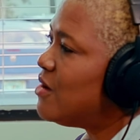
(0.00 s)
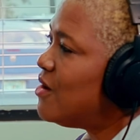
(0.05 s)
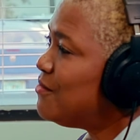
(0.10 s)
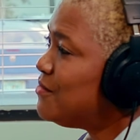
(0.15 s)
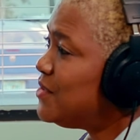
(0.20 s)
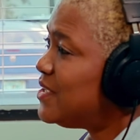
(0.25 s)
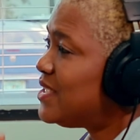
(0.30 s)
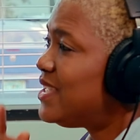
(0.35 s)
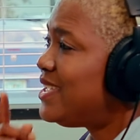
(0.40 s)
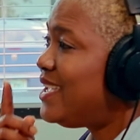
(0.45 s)
of
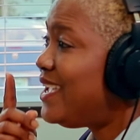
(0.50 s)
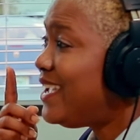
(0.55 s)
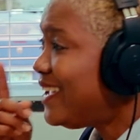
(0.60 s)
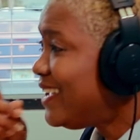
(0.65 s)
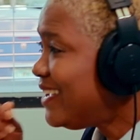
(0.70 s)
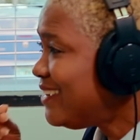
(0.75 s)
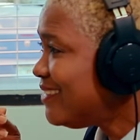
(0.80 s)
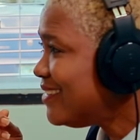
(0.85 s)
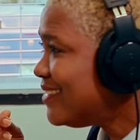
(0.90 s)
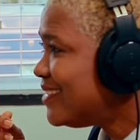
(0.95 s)
the
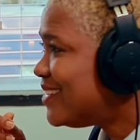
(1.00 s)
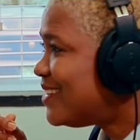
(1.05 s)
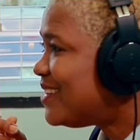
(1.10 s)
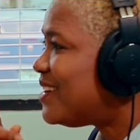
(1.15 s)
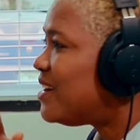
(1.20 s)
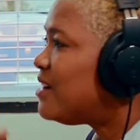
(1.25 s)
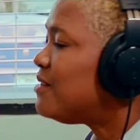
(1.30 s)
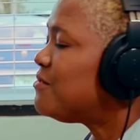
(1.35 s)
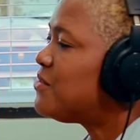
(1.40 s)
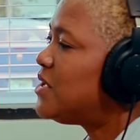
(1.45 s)
King
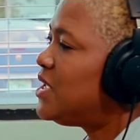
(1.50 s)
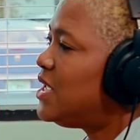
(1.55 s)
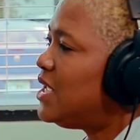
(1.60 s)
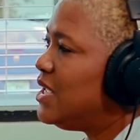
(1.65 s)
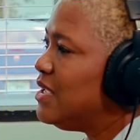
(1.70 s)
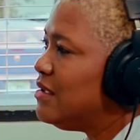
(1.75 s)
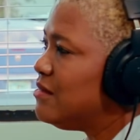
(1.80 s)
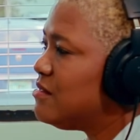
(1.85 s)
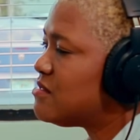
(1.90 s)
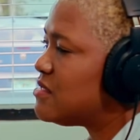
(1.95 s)
of
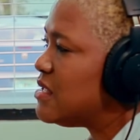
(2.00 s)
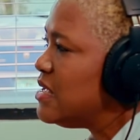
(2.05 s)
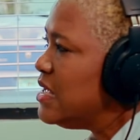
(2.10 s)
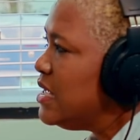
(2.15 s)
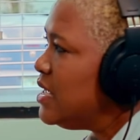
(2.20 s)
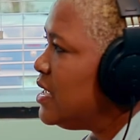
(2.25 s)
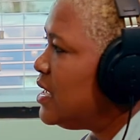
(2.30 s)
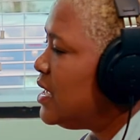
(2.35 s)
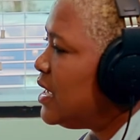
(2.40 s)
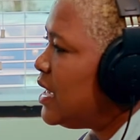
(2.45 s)
Kings.
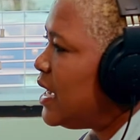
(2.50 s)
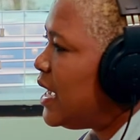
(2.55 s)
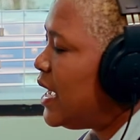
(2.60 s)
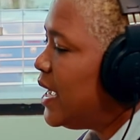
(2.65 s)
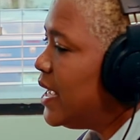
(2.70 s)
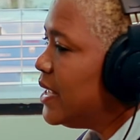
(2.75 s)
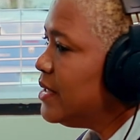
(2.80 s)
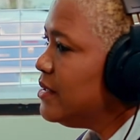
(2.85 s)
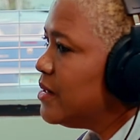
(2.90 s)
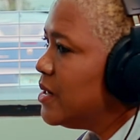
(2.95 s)

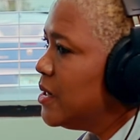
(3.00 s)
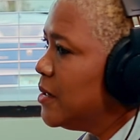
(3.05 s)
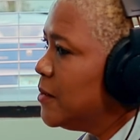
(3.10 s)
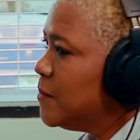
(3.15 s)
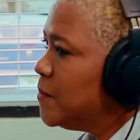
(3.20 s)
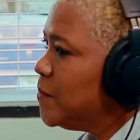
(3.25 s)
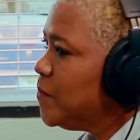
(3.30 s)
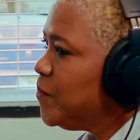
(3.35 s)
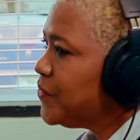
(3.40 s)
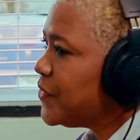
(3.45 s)
And
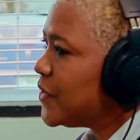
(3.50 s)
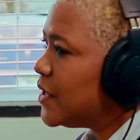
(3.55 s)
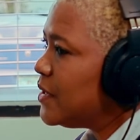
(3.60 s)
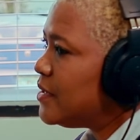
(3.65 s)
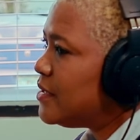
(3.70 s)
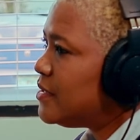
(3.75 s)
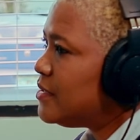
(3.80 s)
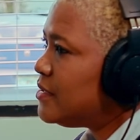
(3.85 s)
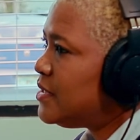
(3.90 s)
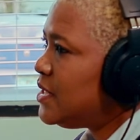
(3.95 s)
um,
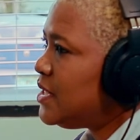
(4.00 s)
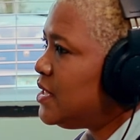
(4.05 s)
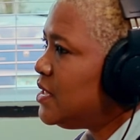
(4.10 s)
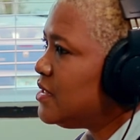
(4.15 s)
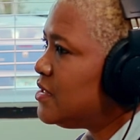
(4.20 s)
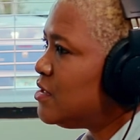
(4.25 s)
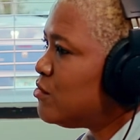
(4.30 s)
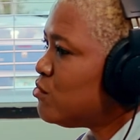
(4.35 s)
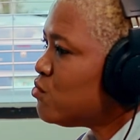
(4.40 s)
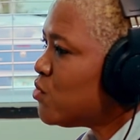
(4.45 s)
the
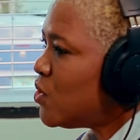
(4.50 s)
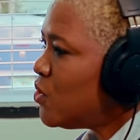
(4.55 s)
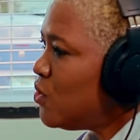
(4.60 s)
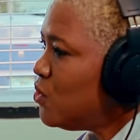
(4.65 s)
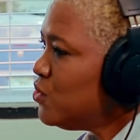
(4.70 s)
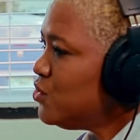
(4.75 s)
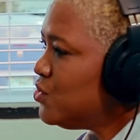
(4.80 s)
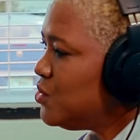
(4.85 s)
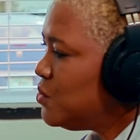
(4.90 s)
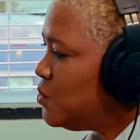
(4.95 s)
the
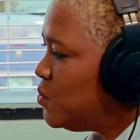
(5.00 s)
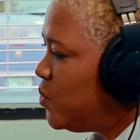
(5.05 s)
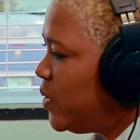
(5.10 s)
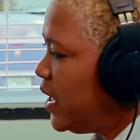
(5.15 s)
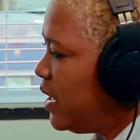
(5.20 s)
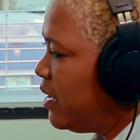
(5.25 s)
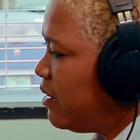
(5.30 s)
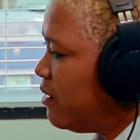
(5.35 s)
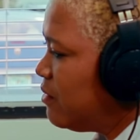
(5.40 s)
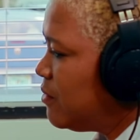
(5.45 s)
road to
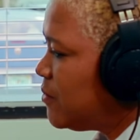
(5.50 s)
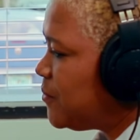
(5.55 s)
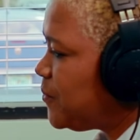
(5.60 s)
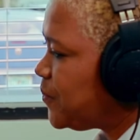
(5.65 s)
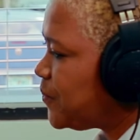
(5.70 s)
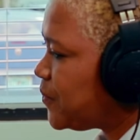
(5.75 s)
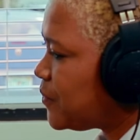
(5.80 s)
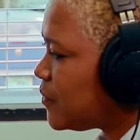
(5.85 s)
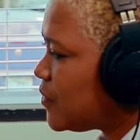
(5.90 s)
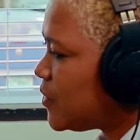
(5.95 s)
where
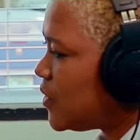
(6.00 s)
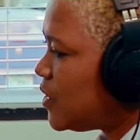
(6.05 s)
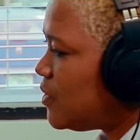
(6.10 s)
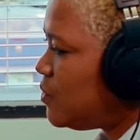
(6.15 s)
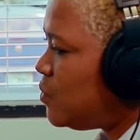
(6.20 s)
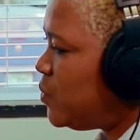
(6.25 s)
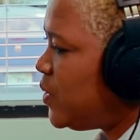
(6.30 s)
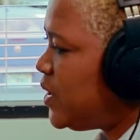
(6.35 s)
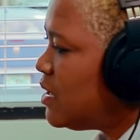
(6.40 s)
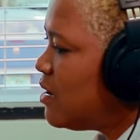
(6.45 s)

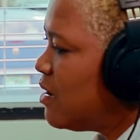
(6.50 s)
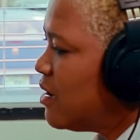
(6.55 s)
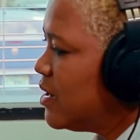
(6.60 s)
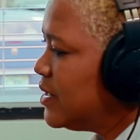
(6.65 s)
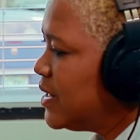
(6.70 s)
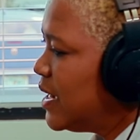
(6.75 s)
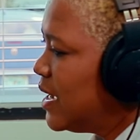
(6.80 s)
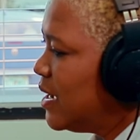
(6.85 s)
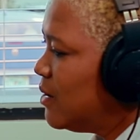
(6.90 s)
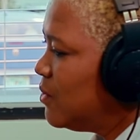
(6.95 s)
we are
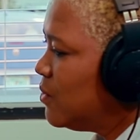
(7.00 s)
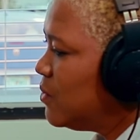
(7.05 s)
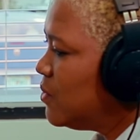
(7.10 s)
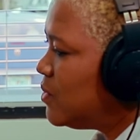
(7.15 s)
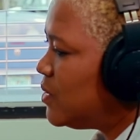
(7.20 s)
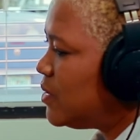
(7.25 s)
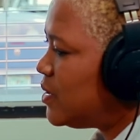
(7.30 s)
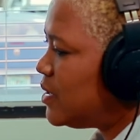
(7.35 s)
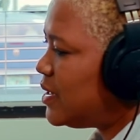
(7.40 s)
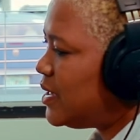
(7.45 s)
now,
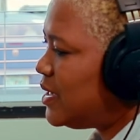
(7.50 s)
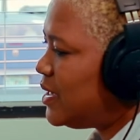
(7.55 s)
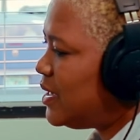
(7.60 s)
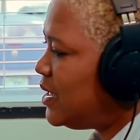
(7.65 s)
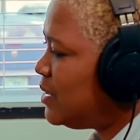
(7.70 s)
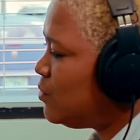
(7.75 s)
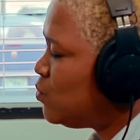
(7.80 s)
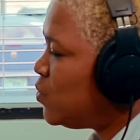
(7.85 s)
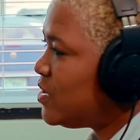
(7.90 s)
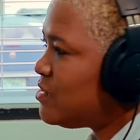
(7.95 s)

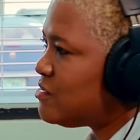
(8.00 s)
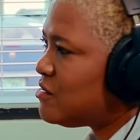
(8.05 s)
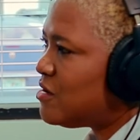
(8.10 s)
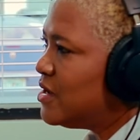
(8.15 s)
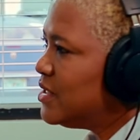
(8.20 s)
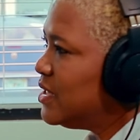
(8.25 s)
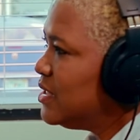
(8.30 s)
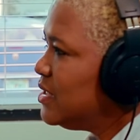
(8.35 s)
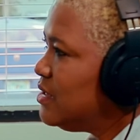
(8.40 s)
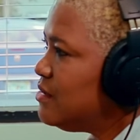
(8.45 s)
it was
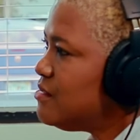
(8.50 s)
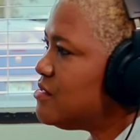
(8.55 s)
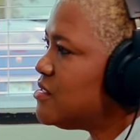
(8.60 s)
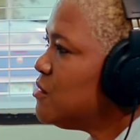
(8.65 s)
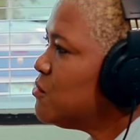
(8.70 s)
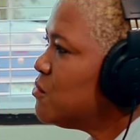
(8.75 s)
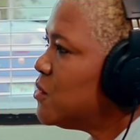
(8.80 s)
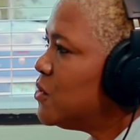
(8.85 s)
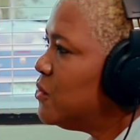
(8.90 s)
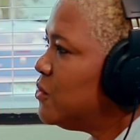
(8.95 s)
not an easy
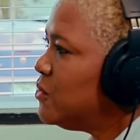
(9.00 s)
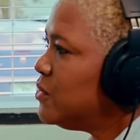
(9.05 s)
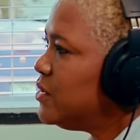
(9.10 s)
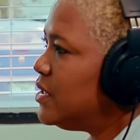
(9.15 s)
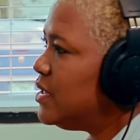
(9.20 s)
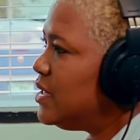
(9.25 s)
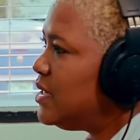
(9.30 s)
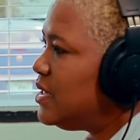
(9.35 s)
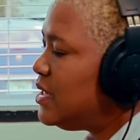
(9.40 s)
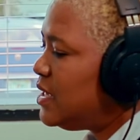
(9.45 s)
road.
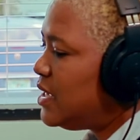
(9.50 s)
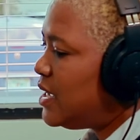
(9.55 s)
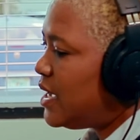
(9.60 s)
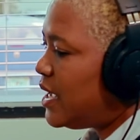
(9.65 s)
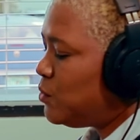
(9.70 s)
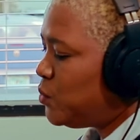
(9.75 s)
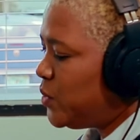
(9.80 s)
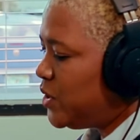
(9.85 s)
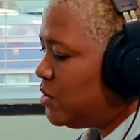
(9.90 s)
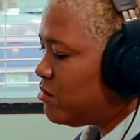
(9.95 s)

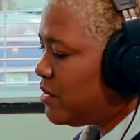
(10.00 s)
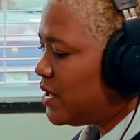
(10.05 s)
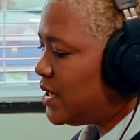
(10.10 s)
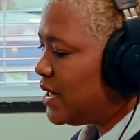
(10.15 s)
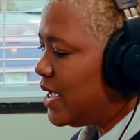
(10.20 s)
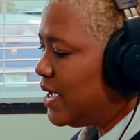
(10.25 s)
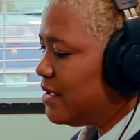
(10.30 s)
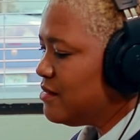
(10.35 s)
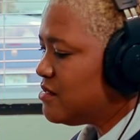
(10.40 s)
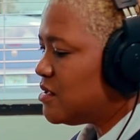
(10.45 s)
And we
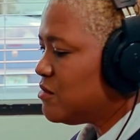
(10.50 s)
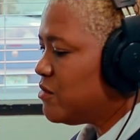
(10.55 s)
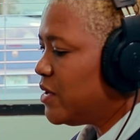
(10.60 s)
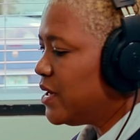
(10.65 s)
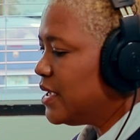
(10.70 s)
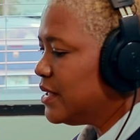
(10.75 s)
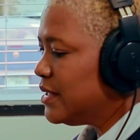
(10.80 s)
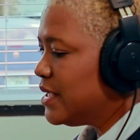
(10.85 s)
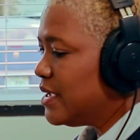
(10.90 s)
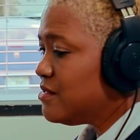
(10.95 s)
realize and
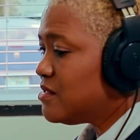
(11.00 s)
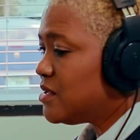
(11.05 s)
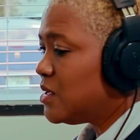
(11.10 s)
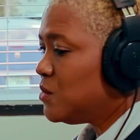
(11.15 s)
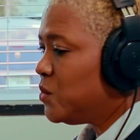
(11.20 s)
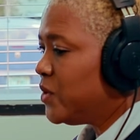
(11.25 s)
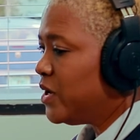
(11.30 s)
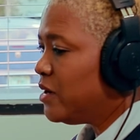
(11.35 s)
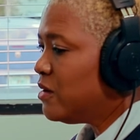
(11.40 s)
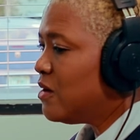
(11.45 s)
recognize
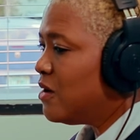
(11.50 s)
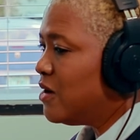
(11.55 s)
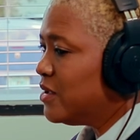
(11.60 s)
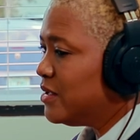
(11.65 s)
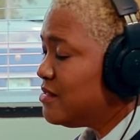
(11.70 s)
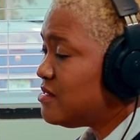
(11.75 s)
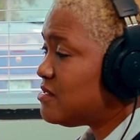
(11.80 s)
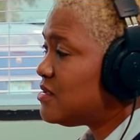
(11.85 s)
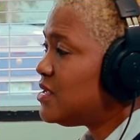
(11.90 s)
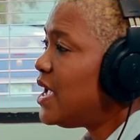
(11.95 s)
that where God
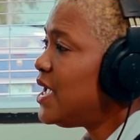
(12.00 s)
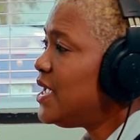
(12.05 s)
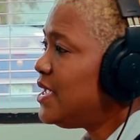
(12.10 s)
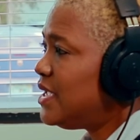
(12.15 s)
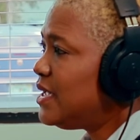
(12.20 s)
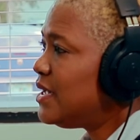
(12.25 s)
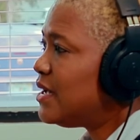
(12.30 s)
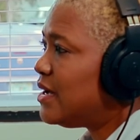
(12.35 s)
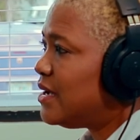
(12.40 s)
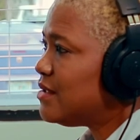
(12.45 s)
is
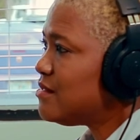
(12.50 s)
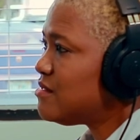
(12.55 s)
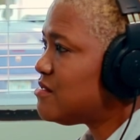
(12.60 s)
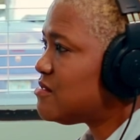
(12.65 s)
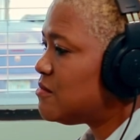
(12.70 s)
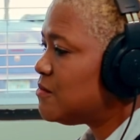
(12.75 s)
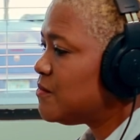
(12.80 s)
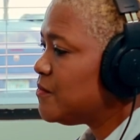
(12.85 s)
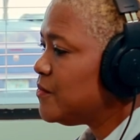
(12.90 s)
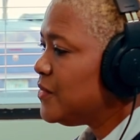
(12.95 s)
taking
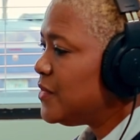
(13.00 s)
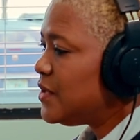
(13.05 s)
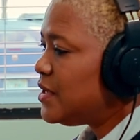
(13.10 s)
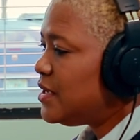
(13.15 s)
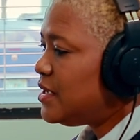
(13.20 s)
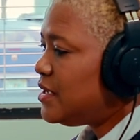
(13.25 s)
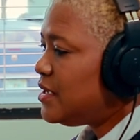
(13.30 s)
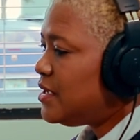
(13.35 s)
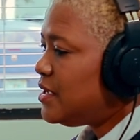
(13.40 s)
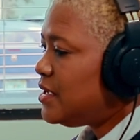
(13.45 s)
us,
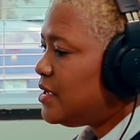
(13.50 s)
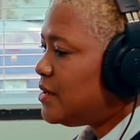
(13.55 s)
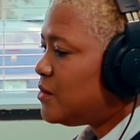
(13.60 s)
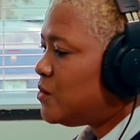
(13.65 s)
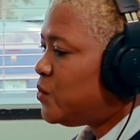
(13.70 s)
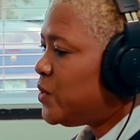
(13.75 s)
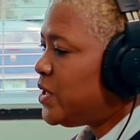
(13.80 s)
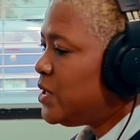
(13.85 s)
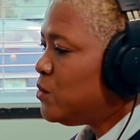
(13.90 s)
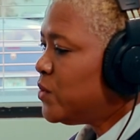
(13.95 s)

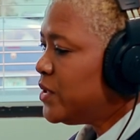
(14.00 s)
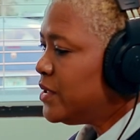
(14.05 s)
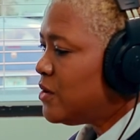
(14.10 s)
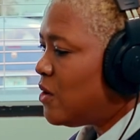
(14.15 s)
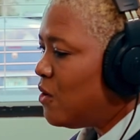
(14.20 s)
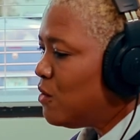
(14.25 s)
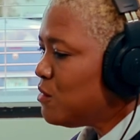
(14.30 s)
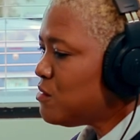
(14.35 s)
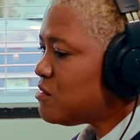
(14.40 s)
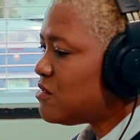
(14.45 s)
we would
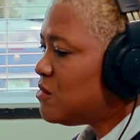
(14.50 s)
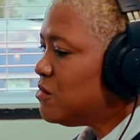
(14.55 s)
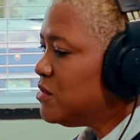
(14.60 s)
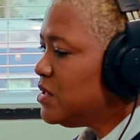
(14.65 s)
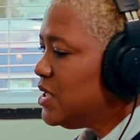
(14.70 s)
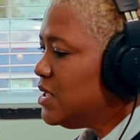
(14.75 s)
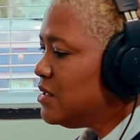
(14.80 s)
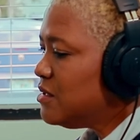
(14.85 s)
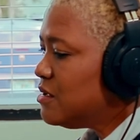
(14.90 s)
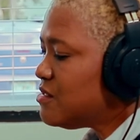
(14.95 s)
also
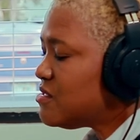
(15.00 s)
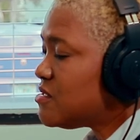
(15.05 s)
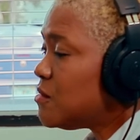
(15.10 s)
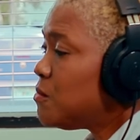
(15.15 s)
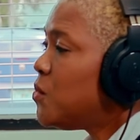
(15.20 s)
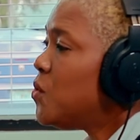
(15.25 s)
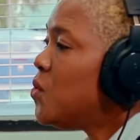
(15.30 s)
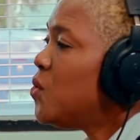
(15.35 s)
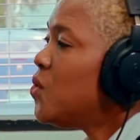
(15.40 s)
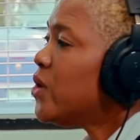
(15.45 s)
need the
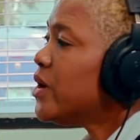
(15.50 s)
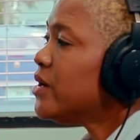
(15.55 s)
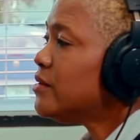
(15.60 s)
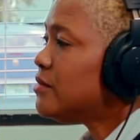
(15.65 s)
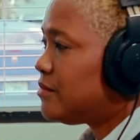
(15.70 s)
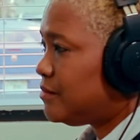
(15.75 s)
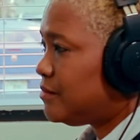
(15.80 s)
support